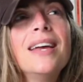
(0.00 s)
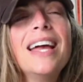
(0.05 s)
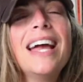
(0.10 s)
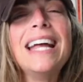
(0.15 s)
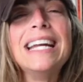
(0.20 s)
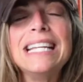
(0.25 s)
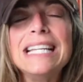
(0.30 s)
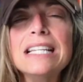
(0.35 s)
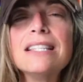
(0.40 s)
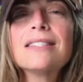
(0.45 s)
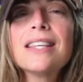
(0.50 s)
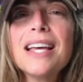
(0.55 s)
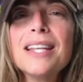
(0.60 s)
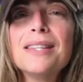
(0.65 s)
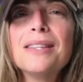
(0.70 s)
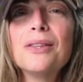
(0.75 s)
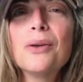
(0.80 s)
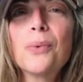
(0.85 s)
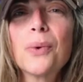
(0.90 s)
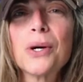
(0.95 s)
And he
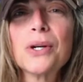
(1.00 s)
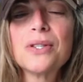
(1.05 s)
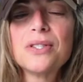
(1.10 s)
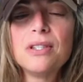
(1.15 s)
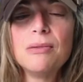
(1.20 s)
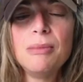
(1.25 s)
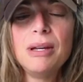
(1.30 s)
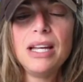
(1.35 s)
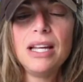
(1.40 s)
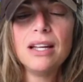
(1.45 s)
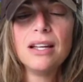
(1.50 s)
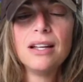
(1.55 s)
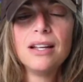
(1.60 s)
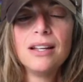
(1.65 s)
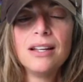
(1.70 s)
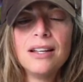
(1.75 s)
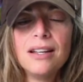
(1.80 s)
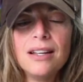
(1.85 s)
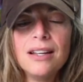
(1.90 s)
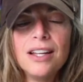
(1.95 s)
said the words to me,
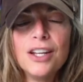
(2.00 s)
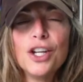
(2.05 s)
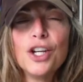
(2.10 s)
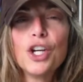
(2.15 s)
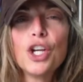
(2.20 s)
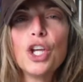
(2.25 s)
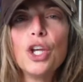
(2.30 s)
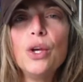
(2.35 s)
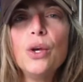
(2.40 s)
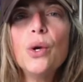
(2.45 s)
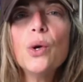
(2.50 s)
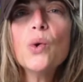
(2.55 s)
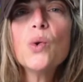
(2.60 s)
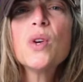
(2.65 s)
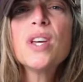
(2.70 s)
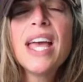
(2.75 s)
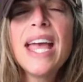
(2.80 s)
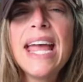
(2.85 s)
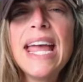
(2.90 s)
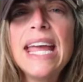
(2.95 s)
you
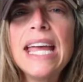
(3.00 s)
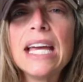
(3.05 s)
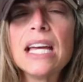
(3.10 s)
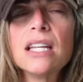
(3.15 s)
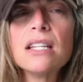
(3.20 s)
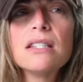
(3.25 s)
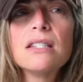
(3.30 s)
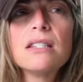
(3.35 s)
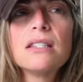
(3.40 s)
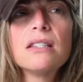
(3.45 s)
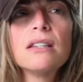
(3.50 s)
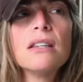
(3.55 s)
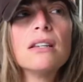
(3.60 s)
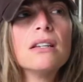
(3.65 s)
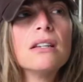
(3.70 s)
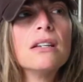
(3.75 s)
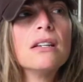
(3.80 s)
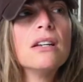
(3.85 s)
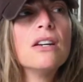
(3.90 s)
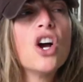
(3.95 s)
can't
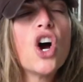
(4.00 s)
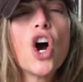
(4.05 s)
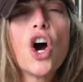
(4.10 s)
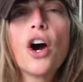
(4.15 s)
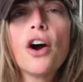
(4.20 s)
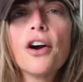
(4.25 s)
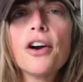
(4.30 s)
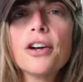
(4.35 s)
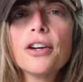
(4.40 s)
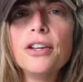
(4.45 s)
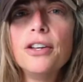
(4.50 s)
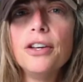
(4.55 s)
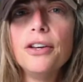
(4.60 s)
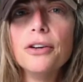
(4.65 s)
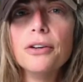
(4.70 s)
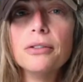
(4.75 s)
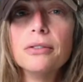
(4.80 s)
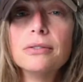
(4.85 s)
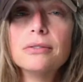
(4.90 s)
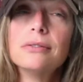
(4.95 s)

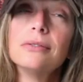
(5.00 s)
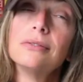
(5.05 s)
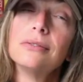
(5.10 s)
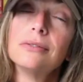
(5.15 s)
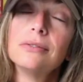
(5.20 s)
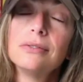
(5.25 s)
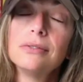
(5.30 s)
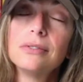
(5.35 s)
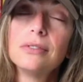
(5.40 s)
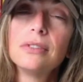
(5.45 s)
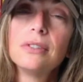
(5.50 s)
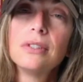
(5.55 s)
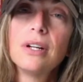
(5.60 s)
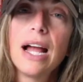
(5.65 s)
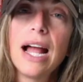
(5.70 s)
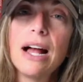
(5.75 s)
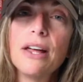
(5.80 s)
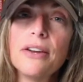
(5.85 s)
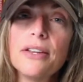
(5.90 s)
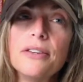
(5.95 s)
argue,
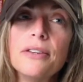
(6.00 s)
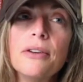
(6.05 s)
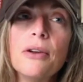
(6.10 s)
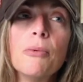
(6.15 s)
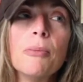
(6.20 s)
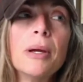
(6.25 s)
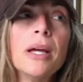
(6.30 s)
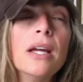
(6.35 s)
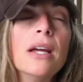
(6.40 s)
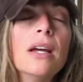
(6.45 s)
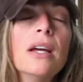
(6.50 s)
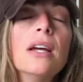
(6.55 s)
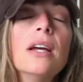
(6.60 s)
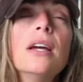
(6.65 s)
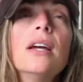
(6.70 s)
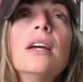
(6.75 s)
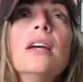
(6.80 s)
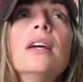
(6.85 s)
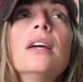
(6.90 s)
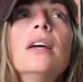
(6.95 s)
Hal doesn't know me,
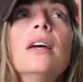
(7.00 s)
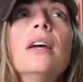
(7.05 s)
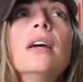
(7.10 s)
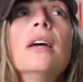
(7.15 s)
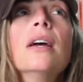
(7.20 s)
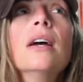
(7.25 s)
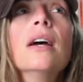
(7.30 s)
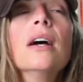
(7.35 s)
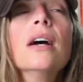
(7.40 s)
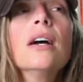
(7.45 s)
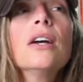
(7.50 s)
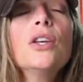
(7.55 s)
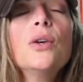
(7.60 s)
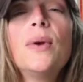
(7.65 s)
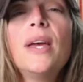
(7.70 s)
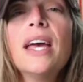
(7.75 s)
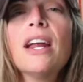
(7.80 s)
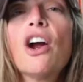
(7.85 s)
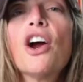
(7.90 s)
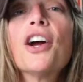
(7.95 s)
you
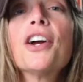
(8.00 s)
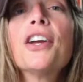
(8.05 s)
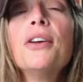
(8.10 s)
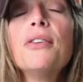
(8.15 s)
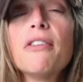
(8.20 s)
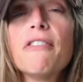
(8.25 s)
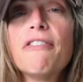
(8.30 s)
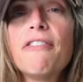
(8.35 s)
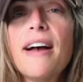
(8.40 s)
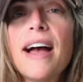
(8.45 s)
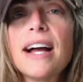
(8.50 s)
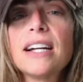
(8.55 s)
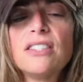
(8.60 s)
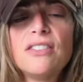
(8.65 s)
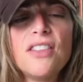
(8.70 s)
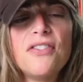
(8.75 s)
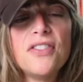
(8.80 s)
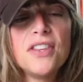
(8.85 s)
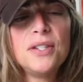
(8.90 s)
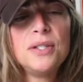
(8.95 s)
can't argue the
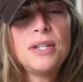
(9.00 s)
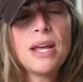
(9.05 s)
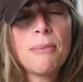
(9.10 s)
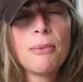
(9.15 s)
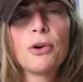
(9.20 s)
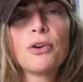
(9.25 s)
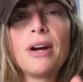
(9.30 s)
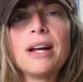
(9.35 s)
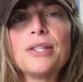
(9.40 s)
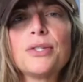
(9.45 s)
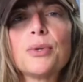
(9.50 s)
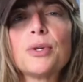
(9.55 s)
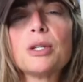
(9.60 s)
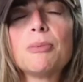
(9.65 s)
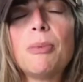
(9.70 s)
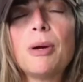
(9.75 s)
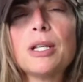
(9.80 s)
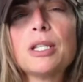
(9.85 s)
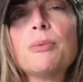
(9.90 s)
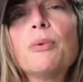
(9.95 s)
fact that the Democrats are
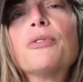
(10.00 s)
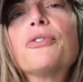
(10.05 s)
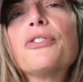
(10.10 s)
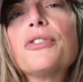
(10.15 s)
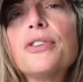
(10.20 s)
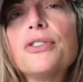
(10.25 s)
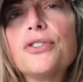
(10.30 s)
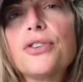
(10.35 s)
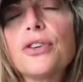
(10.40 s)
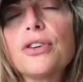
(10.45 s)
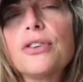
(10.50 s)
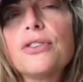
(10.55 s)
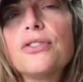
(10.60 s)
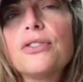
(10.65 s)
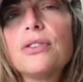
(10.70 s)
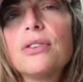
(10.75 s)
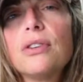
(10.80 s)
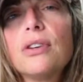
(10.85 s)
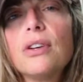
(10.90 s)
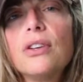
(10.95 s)
responsible for the
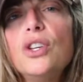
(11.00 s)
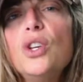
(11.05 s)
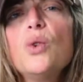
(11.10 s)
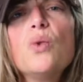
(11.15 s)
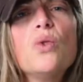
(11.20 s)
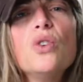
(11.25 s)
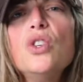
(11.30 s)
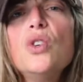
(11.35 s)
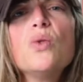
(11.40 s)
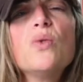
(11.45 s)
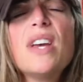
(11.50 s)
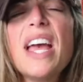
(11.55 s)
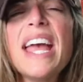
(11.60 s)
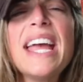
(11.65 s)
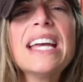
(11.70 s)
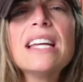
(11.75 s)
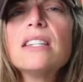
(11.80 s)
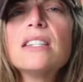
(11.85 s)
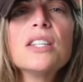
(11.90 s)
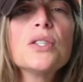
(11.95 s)
church. You
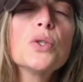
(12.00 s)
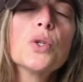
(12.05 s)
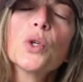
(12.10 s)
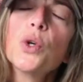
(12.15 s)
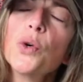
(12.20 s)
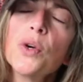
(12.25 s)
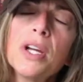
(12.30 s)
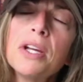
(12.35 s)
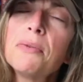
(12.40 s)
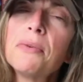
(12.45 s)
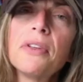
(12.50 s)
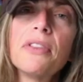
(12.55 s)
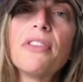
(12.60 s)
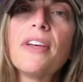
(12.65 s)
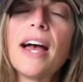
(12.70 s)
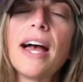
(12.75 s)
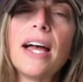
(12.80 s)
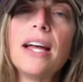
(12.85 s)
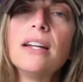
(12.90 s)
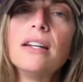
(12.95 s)
can't disagree with
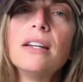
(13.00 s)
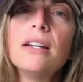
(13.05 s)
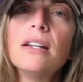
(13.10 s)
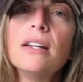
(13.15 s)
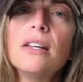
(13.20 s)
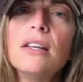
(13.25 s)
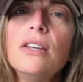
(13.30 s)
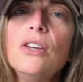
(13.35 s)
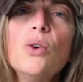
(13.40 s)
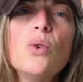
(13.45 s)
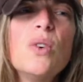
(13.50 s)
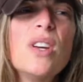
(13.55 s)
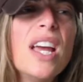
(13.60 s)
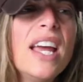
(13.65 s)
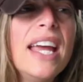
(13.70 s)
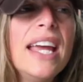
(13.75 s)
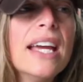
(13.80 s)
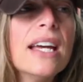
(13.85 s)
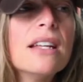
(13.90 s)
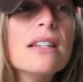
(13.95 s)
that. You
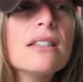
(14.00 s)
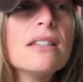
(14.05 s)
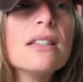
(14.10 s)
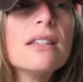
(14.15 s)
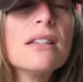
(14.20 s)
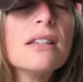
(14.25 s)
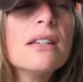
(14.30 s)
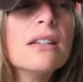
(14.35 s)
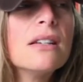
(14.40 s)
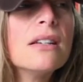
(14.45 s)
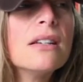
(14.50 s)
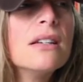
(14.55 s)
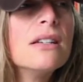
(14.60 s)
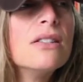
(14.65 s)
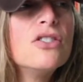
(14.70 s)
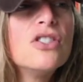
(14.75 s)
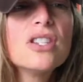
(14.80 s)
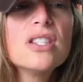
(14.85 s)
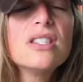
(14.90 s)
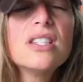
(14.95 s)
can't
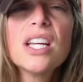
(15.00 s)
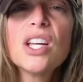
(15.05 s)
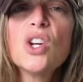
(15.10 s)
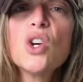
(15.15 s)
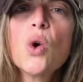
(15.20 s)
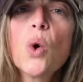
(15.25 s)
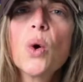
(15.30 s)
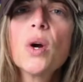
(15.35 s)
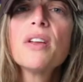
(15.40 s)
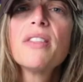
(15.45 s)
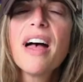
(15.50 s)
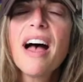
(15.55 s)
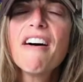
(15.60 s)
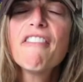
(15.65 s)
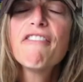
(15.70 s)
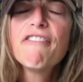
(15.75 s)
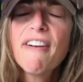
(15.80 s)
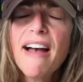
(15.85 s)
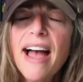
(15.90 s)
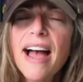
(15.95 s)
just ignore
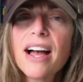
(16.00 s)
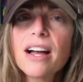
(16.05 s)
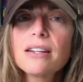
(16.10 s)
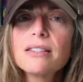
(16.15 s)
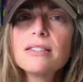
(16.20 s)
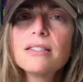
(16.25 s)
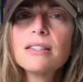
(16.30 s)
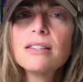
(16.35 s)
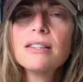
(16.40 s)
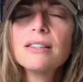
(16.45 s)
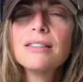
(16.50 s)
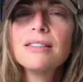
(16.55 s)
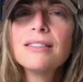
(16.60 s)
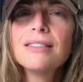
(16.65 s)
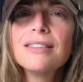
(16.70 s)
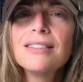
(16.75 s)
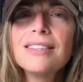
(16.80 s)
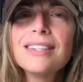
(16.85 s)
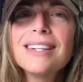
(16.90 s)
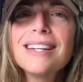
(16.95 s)
that fact.
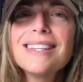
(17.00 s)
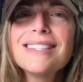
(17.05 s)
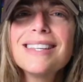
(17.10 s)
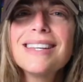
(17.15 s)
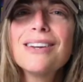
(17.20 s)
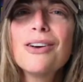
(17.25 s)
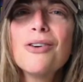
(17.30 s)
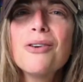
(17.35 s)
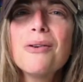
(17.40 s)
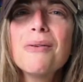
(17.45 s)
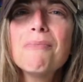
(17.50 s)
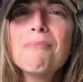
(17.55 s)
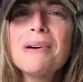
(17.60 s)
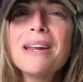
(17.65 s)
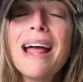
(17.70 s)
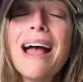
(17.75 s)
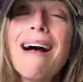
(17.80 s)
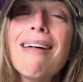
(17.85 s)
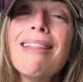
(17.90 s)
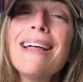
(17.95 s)
And I said, oh,
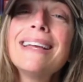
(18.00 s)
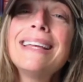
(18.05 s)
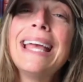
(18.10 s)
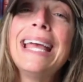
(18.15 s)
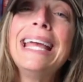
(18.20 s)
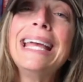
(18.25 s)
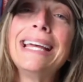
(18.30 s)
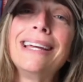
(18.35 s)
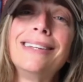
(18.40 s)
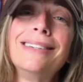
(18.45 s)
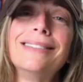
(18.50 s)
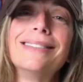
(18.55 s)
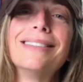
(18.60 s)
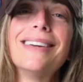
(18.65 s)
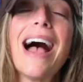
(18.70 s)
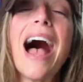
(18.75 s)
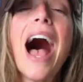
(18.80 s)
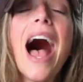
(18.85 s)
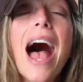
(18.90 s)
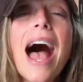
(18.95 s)
but Hal, I can.
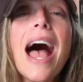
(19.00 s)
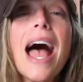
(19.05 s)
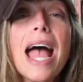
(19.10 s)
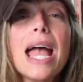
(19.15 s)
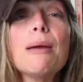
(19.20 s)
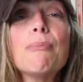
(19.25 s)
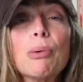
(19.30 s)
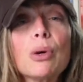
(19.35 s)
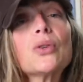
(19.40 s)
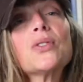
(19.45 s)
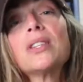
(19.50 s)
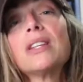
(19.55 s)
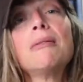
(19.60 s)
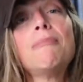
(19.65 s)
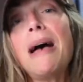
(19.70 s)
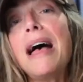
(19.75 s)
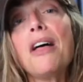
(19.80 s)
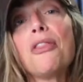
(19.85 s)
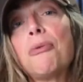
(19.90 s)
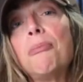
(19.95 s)
I personally,
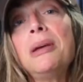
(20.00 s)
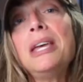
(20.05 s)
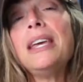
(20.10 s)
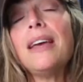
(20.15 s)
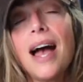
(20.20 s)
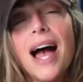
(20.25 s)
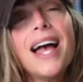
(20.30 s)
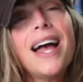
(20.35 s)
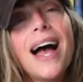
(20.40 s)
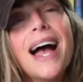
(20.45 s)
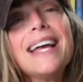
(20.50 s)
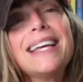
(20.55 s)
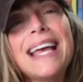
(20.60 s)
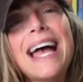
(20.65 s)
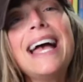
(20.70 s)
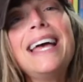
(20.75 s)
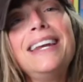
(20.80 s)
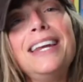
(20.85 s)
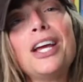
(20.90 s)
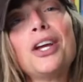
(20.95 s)
Beth, me, I
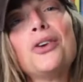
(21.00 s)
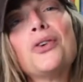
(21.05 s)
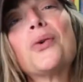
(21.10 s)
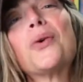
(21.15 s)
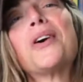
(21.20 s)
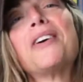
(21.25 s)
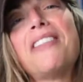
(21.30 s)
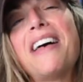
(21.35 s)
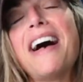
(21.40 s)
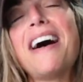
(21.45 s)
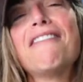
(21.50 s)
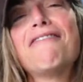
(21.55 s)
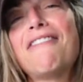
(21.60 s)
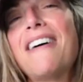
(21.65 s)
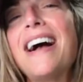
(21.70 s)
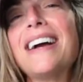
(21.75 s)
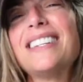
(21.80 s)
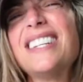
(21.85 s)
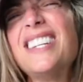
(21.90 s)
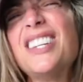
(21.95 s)
can ignore that
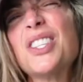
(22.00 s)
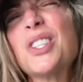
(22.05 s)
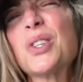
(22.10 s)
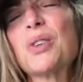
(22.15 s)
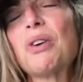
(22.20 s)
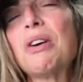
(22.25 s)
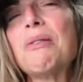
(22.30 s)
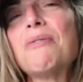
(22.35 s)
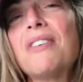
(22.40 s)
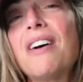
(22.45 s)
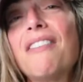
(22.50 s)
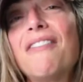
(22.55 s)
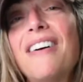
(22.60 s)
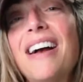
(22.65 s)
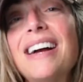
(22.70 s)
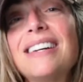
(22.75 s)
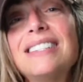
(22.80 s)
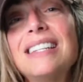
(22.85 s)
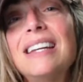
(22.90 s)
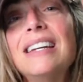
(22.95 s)
fact and disagree with that fact.